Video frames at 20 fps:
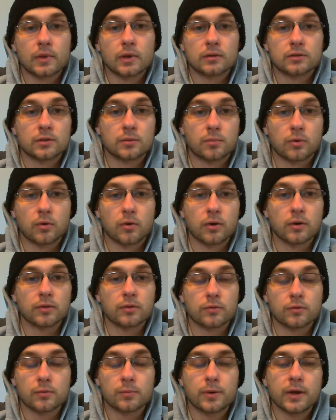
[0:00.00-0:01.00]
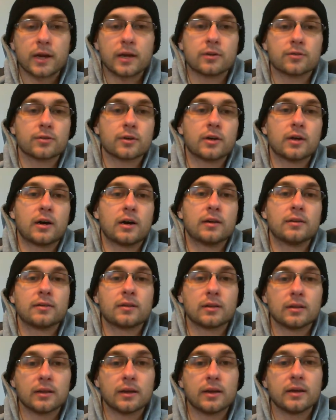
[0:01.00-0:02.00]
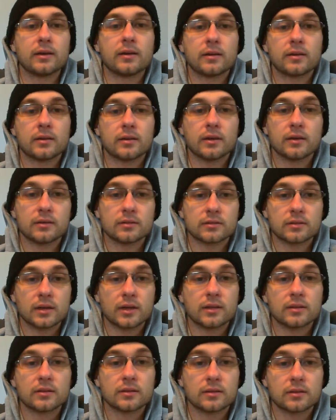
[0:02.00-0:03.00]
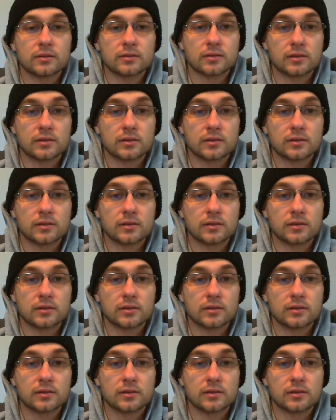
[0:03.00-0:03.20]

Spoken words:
support through Patreon, the link is in the